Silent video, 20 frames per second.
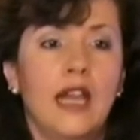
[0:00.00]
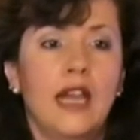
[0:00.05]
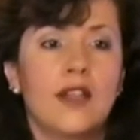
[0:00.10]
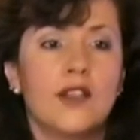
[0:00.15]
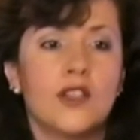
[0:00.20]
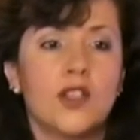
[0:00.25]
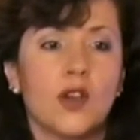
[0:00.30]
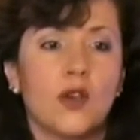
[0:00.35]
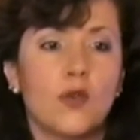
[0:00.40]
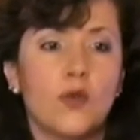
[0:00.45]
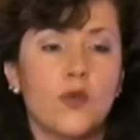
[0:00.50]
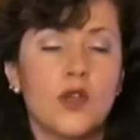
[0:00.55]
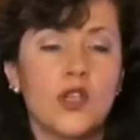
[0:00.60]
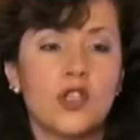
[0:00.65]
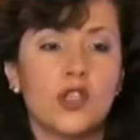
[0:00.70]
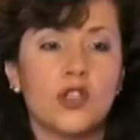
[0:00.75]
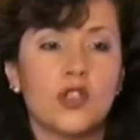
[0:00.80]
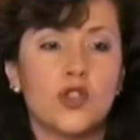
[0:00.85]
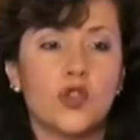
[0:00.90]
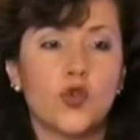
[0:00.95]
And so we
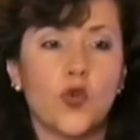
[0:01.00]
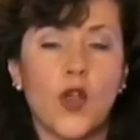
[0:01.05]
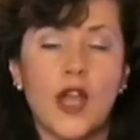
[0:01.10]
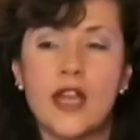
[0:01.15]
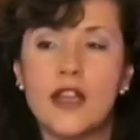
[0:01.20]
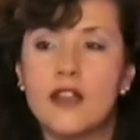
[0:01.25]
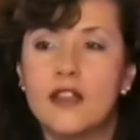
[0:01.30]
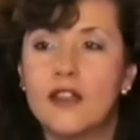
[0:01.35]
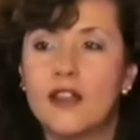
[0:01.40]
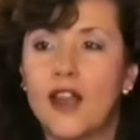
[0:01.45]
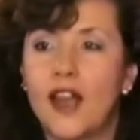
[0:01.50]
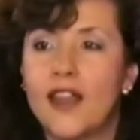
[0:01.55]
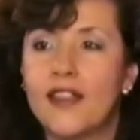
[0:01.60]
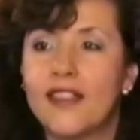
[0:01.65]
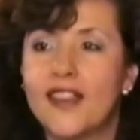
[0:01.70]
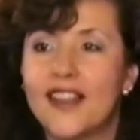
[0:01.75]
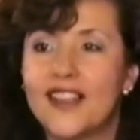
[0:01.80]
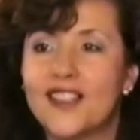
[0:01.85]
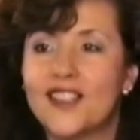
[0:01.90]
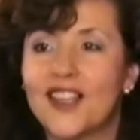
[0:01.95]
should tread, I
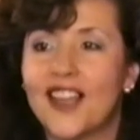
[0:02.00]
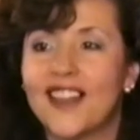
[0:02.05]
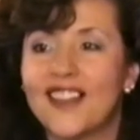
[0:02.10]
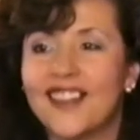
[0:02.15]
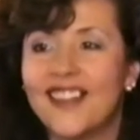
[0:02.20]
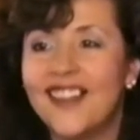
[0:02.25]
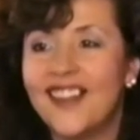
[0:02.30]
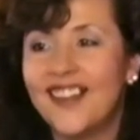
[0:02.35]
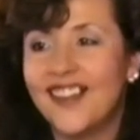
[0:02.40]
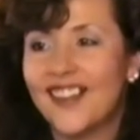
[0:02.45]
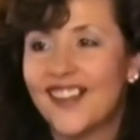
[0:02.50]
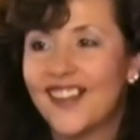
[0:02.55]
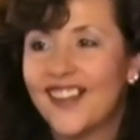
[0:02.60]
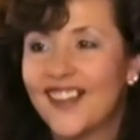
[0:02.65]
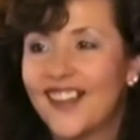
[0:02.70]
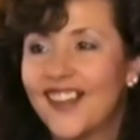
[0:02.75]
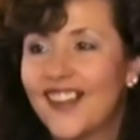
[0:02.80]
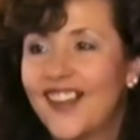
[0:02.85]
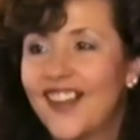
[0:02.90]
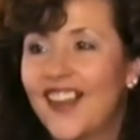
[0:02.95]
think, gently
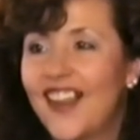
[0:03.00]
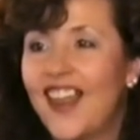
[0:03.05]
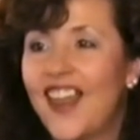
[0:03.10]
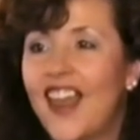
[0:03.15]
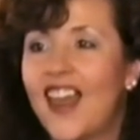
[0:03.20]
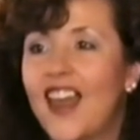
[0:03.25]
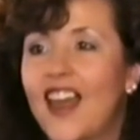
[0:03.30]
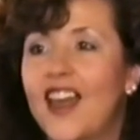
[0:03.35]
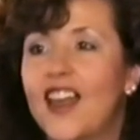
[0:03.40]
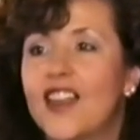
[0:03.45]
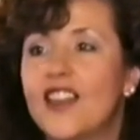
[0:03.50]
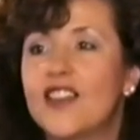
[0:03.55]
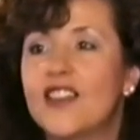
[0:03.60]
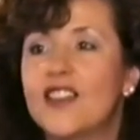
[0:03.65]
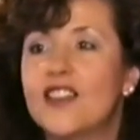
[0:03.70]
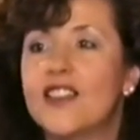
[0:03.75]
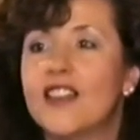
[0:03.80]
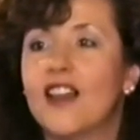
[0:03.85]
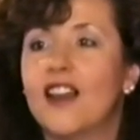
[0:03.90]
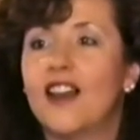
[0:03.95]

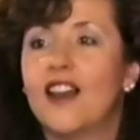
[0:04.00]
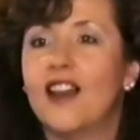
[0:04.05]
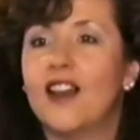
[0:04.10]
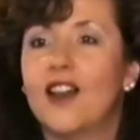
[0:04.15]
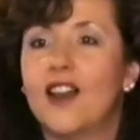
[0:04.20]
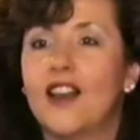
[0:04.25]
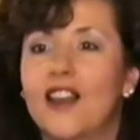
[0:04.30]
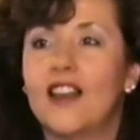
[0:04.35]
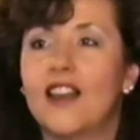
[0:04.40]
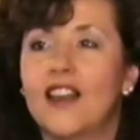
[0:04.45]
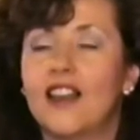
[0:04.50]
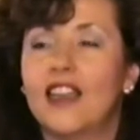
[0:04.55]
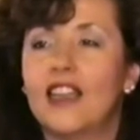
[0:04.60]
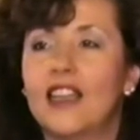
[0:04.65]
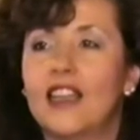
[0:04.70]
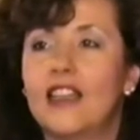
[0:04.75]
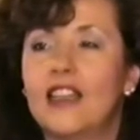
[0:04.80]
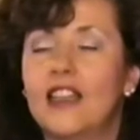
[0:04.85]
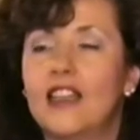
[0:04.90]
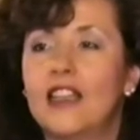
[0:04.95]
and uh,
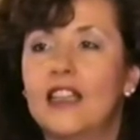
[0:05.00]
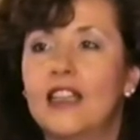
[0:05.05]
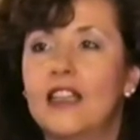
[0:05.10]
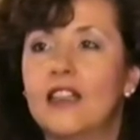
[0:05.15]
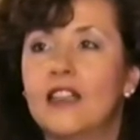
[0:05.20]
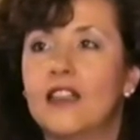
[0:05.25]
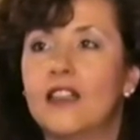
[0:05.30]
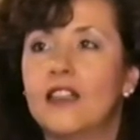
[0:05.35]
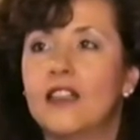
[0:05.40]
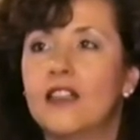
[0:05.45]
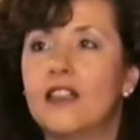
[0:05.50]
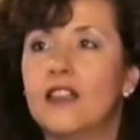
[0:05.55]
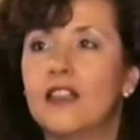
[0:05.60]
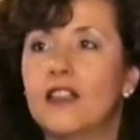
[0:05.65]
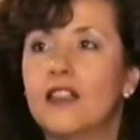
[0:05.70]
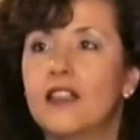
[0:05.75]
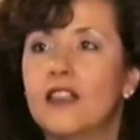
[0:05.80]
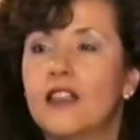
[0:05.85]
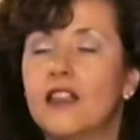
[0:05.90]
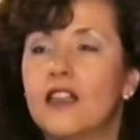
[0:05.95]

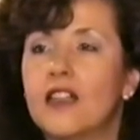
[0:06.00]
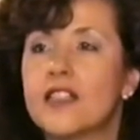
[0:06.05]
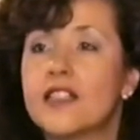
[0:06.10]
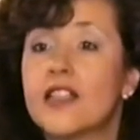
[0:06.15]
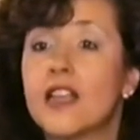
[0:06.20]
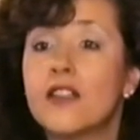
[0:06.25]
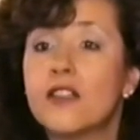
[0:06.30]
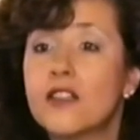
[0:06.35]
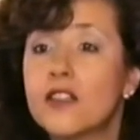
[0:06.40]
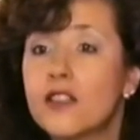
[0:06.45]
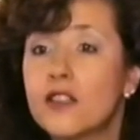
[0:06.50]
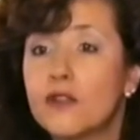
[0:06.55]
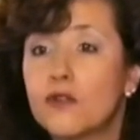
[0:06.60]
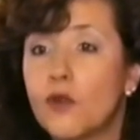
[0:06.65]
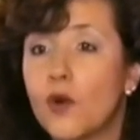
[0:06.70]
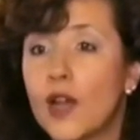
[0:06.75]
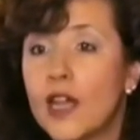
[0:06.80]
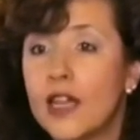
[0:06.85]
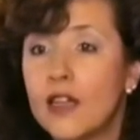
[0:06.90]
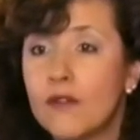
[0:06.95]
in a sensitive
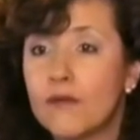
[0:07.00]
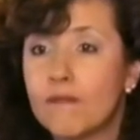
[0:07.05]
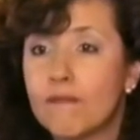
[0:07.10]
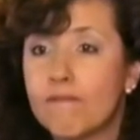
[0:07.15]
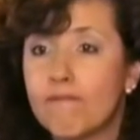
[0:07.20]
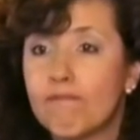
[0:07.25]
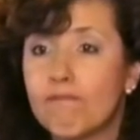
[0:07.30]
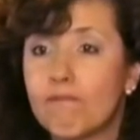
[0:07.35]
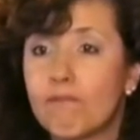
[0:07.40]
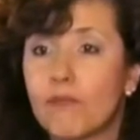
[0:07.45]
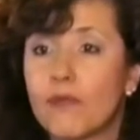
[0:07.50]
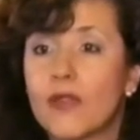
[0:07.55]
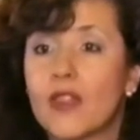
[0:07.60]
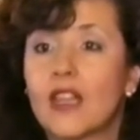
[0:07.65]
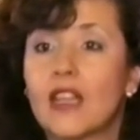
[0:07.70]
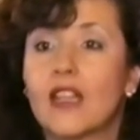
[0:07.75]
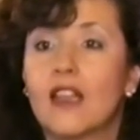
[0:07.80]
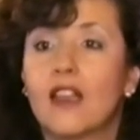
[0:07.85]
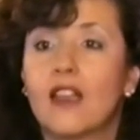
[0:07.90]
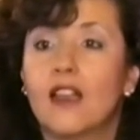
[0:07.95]
way,
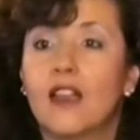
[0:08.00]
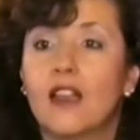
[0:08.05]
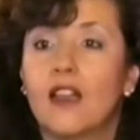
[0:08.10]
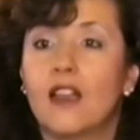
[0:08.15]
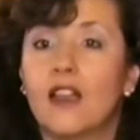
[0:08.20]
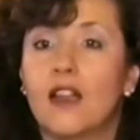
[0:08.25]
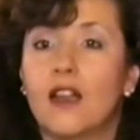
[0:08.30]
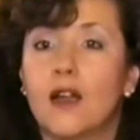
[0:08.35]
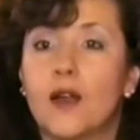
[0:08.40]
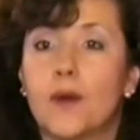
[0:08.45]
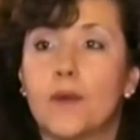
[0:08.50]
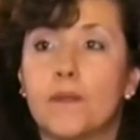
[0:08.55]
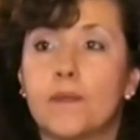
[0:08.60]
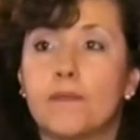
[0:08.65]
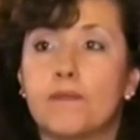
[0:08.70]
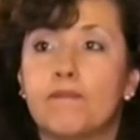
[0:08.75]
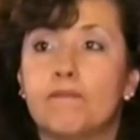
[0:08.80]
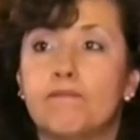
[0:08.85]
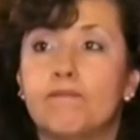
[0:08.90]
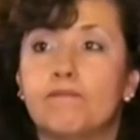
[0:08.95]

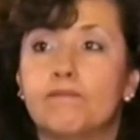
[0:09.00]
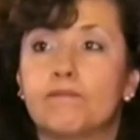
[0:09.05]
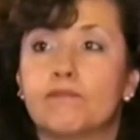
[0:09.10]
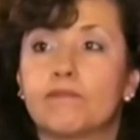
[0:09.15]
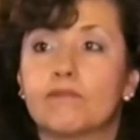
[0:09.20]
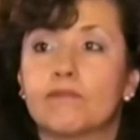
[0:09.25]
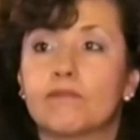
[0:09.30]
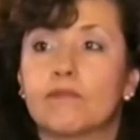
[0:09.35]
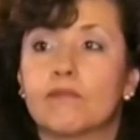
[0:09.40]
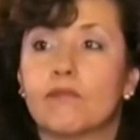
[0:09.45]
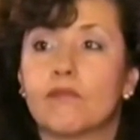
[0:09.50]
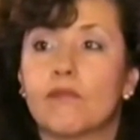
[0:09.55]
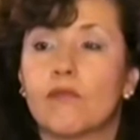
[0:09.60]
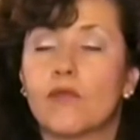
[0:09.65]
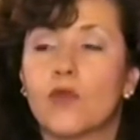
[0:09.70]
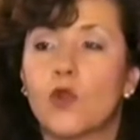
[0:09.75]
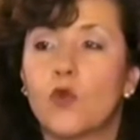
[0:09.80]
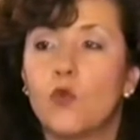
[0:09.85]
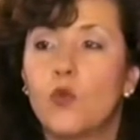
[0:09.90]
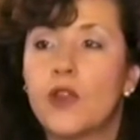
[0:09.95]
um,
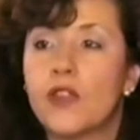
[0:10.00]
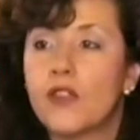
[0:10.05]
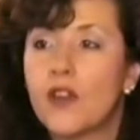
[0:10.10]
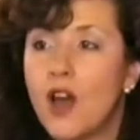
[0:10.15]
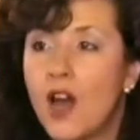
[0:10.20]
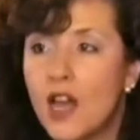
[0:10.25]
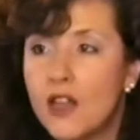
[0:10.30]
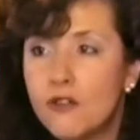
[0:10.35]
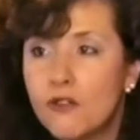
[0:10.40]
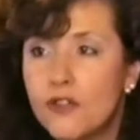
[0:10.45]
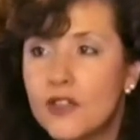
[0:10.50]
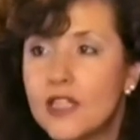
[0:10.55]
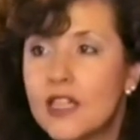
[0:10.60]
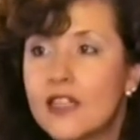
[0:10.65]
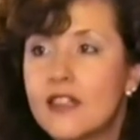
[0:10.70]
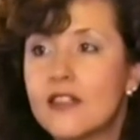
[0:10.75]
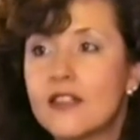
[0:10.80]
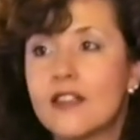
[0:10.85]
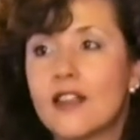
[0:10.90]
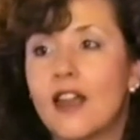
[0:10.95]
with
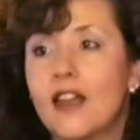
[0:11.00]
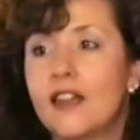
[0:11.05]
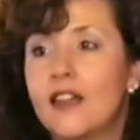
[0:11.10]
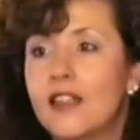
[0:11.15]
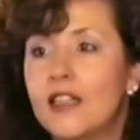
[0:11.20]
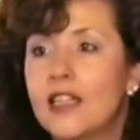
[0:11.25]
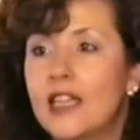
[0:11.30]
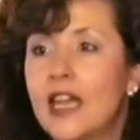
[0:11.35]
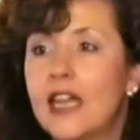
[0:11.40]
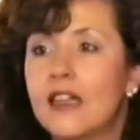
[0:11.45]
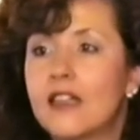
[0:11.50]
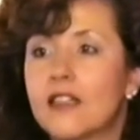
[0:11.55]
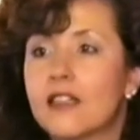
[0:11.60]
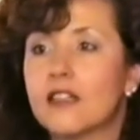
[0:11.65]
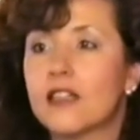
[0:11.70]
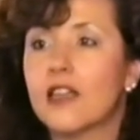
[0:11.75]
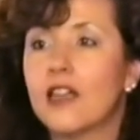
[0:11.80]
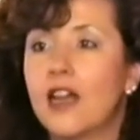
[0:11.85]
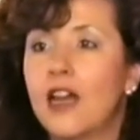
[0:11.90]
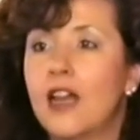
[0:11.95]
confidence and
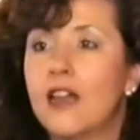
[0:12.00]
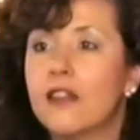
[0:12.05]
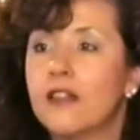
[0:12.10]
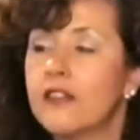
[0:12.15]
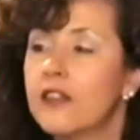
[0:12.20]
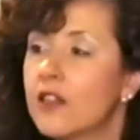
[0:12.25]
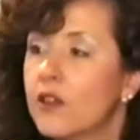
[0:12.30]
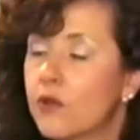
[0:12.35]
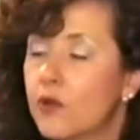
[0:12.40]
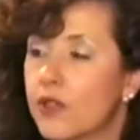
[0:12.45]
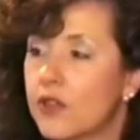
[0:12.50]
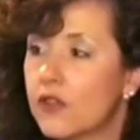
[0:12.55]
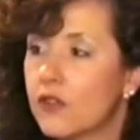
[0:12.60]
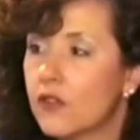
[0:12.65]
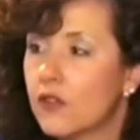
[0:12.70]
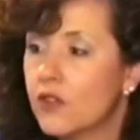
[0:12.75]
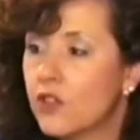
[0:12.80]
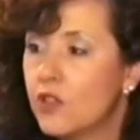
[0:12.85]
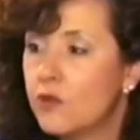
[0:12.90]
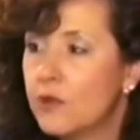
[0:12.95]
yet, I think, with
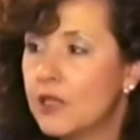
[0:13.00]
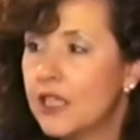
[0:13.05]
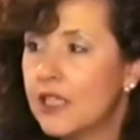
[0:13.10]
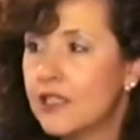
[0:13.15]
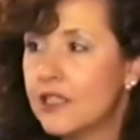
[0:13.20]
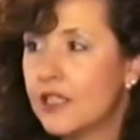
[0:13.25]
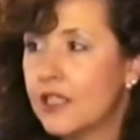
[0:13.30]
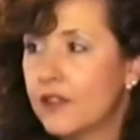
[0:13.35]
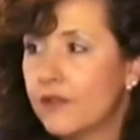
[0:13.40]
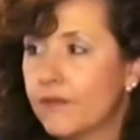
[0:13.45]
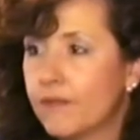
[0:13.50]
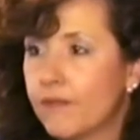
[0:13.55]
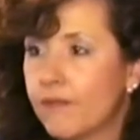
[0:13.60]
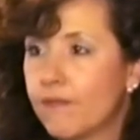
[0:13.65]
humility